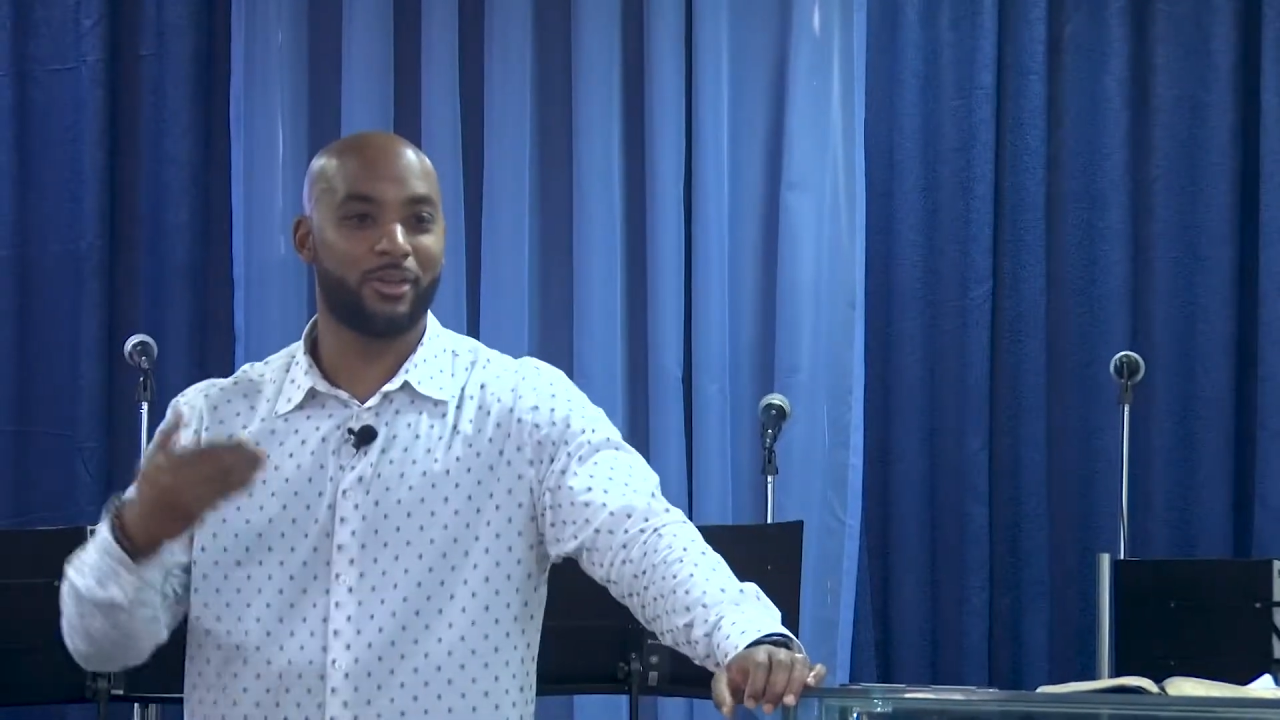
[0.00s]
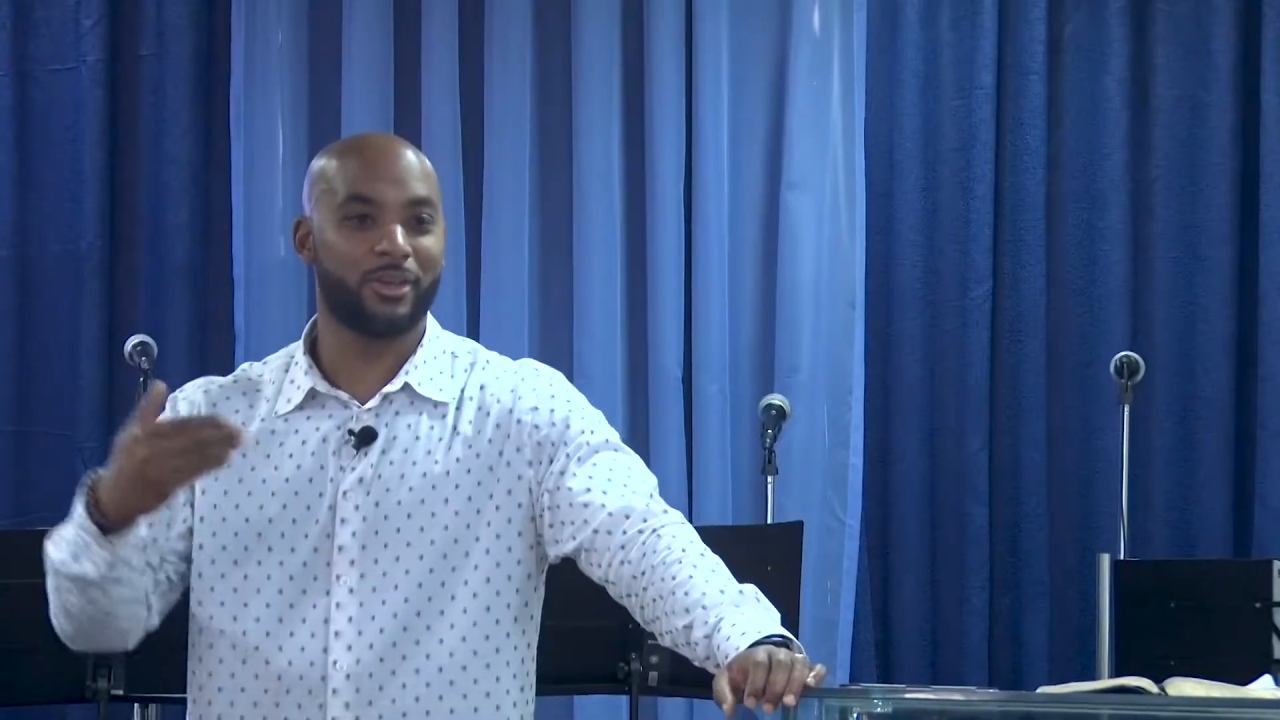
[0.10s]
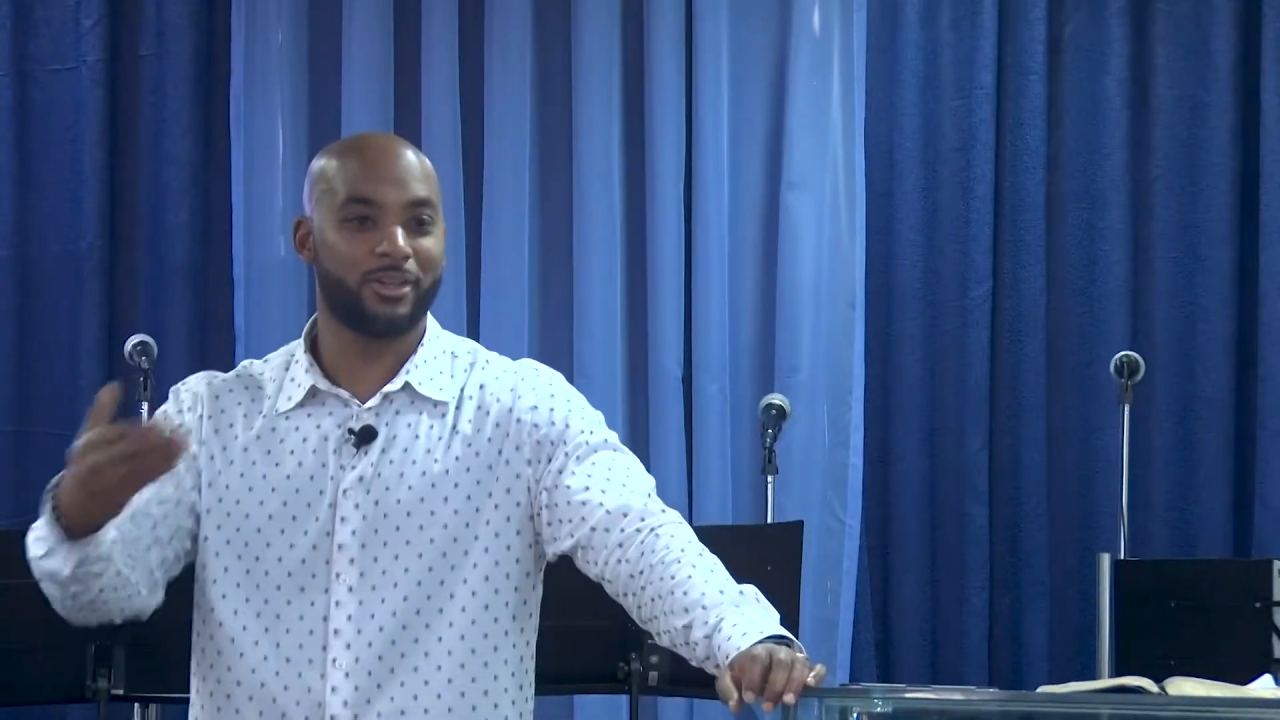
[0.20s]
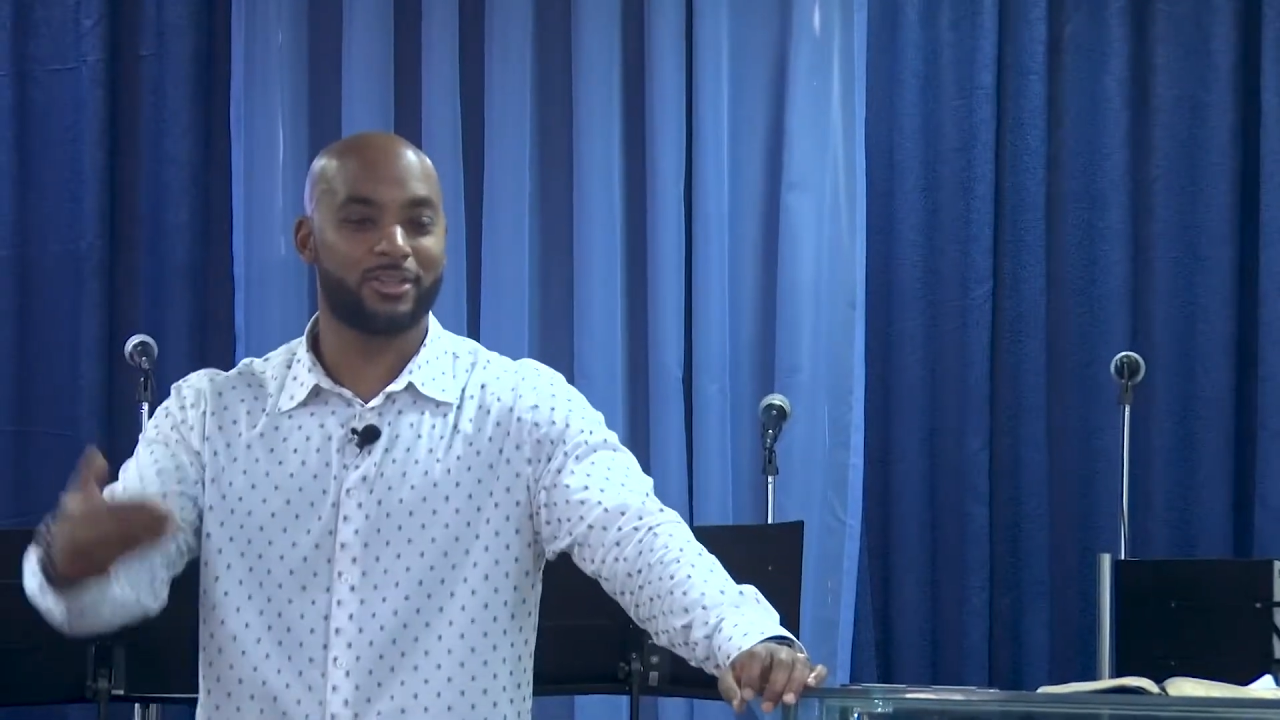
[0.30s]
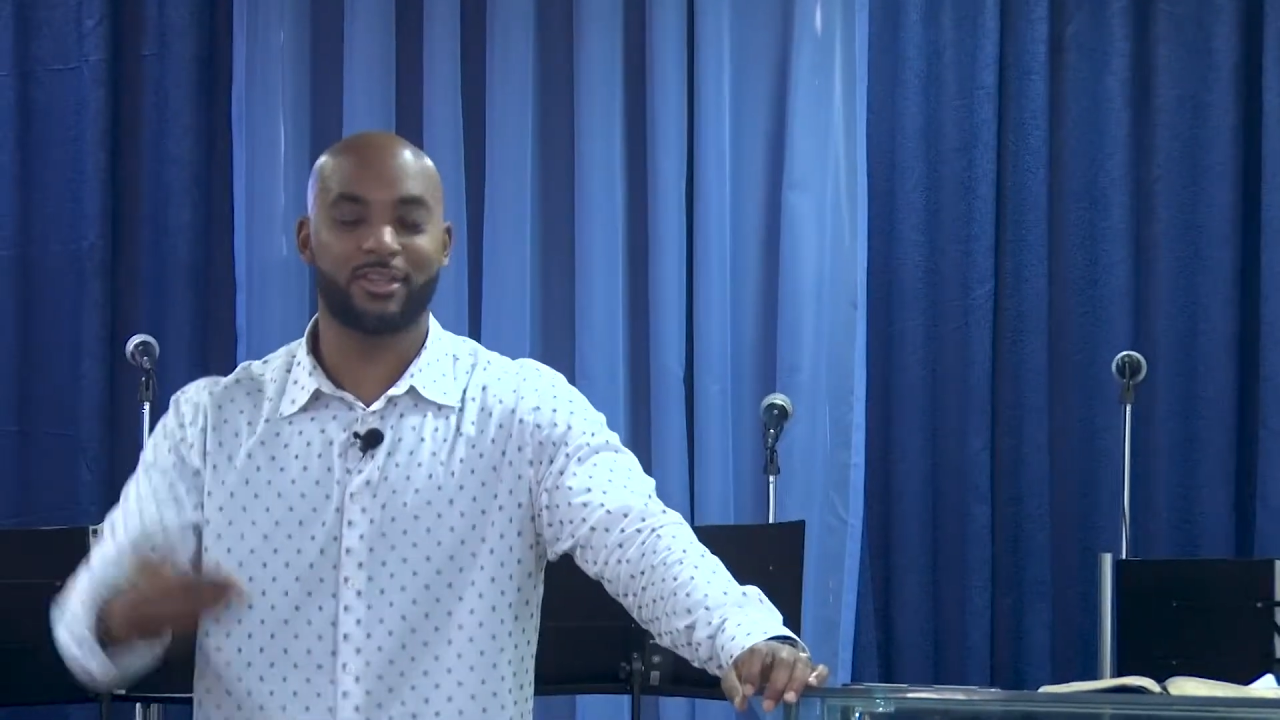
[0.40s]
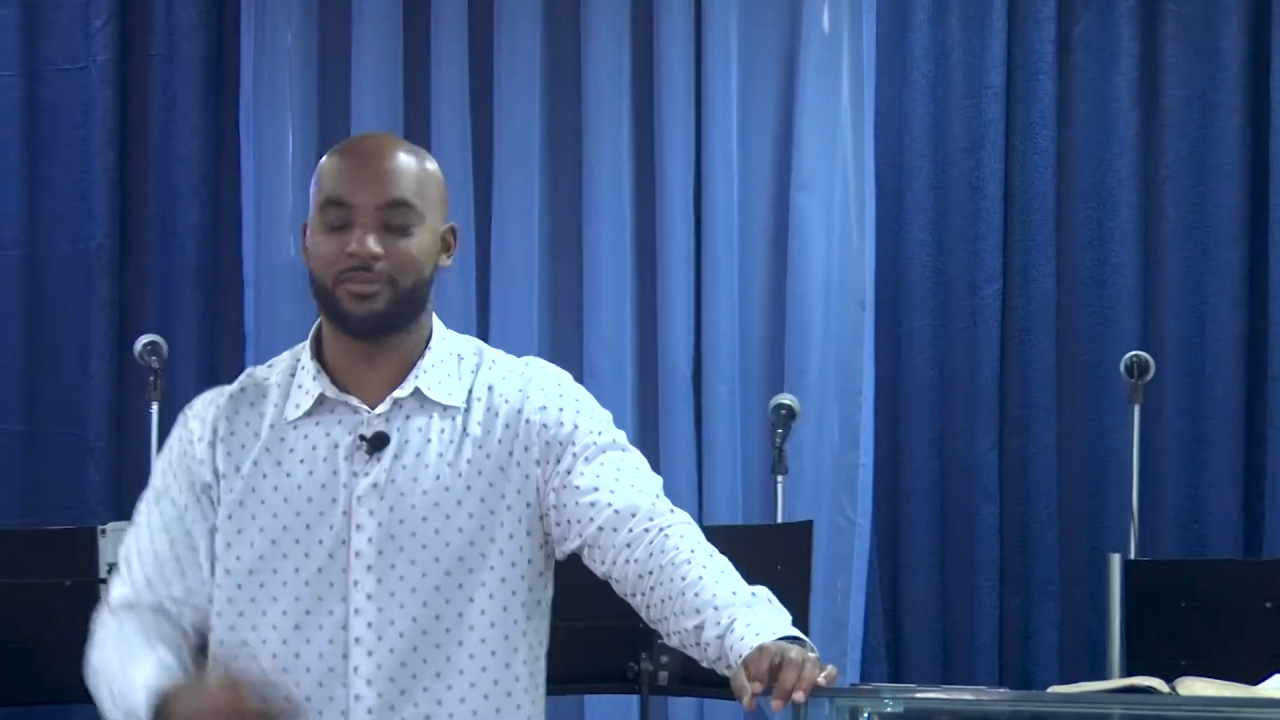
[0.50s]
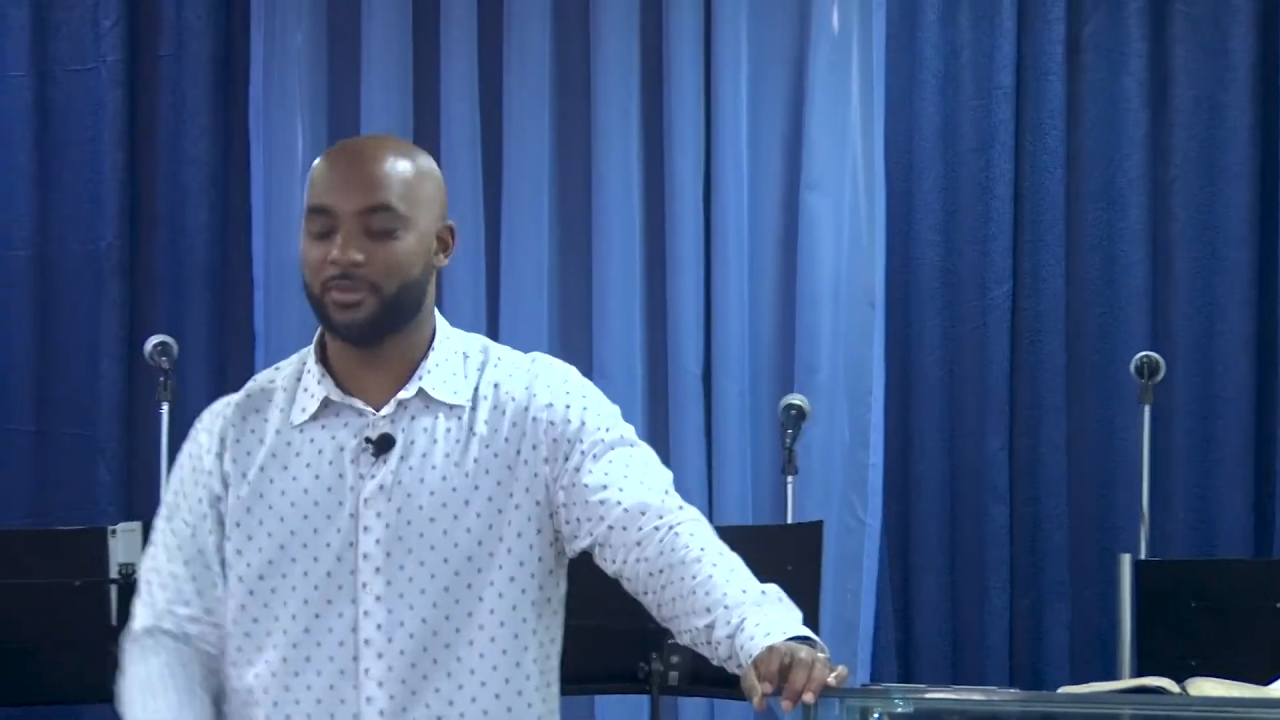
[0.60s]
the good stuff